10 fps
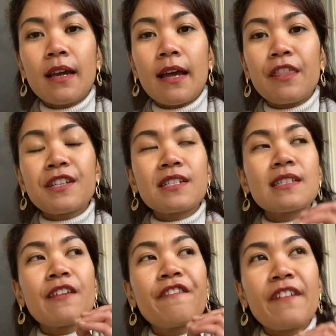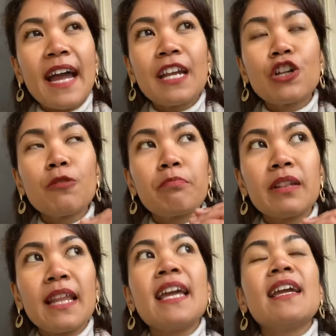this is the final
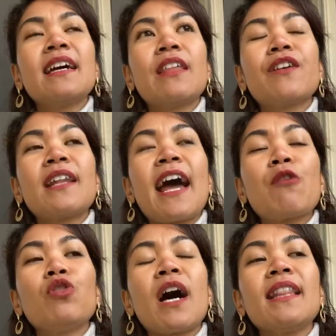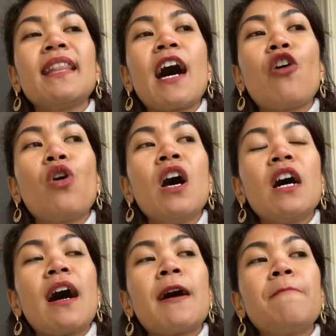plague that i will allow
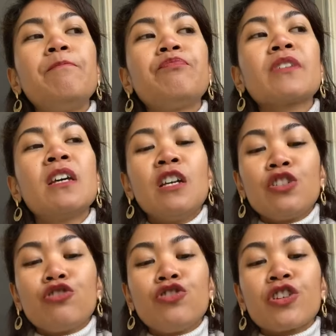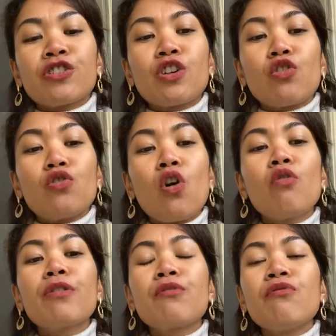um to just go
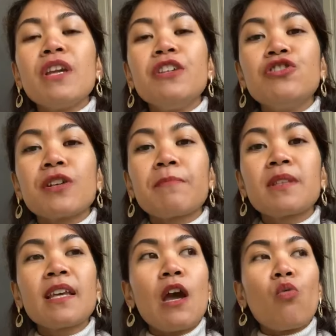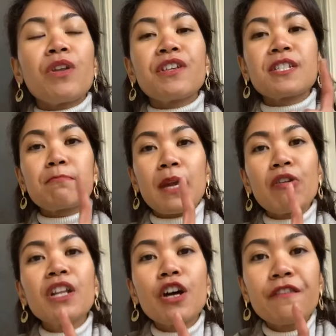through egypt when the
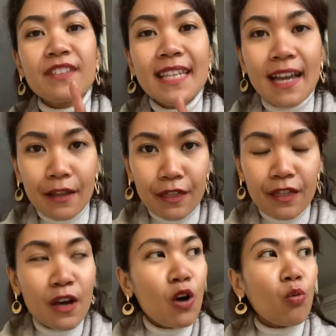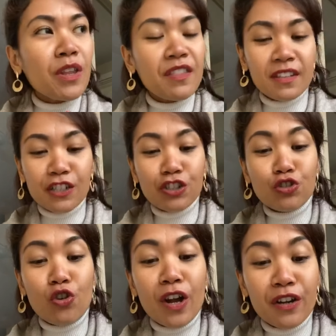spirit of death when the
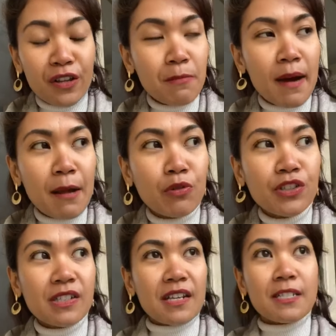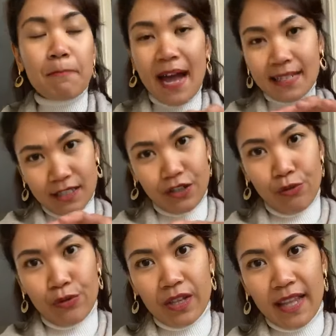destroyer, the Bible says, passes
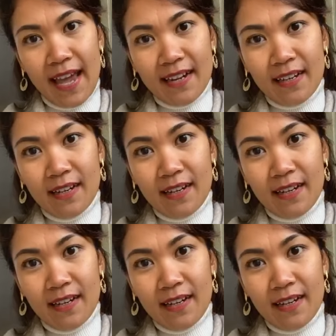through the land,